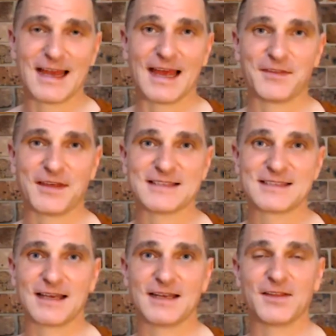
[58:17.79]
And that's
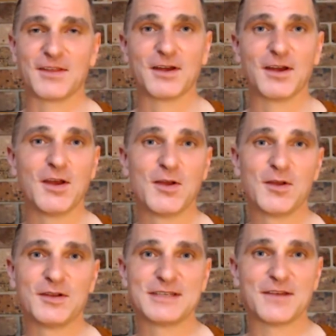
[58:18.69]
another
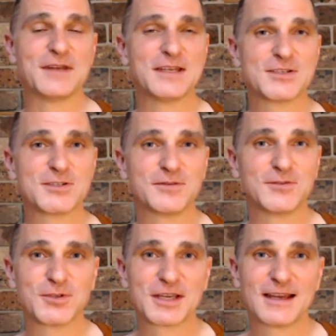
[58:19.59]
definition of
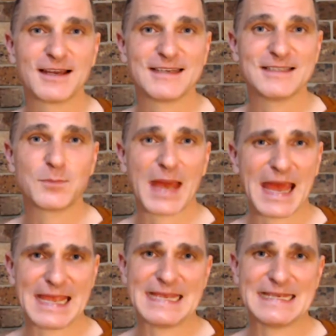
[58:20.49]
dukkha, is
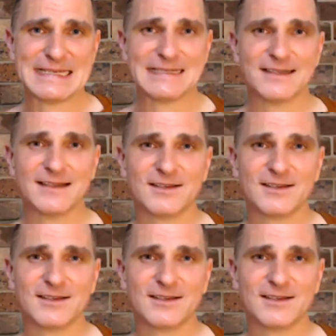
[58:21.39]
pain.